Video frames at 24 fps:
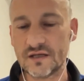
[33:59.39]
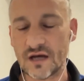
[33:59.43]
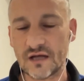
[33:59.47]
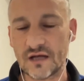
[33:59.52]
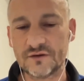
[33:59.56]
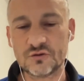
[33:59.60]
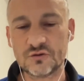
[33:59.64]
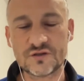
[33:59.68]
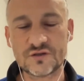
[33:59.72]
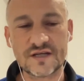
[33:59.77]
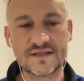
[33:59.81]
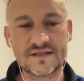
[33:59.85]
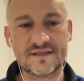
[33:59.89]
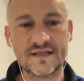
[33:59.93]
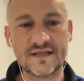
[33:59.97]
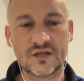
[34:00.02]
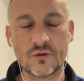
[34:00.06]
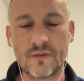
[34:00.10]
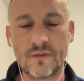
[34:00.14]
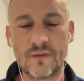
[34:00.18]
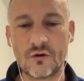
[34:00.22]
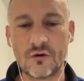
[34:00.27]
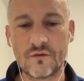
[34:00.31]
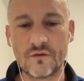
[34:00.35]
enthusiastic
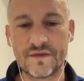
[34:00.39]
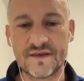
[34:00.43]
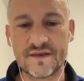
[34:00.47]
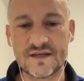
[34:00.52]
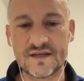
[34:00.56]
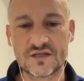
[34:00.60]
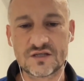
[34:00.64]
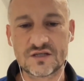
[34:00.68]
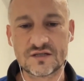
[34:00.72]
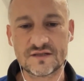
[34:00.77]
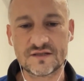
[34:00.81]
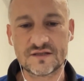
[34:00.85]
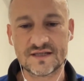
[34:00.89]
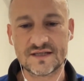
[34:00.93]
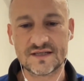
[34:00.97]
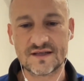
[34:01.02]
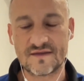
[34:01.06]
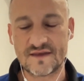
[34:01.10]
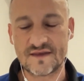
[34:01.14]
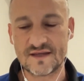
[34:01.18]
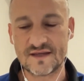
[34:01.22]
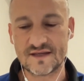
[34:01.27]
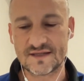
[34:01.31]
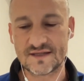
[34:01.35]
about
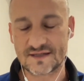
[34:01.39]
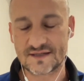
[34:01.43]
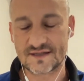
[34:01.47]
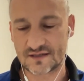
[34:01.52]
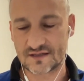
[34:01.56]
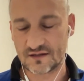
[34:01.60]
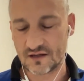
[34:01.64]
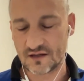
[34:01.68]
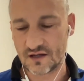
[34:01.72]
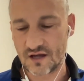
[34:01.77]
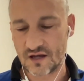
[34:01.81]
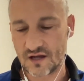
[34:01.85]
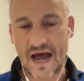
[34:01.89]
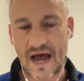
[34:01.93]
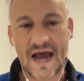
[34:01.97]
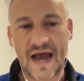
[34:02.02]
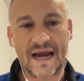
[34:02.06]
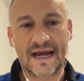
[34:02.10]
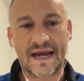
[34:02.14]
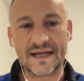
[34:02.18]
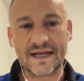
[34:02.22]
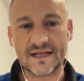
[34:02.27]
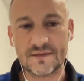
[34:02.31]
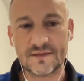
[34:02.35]
this
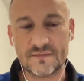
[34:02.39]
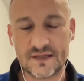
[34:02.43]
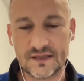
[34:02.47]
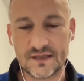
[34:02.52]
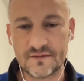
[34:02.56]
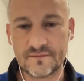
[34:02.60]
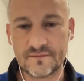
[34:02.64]
academy,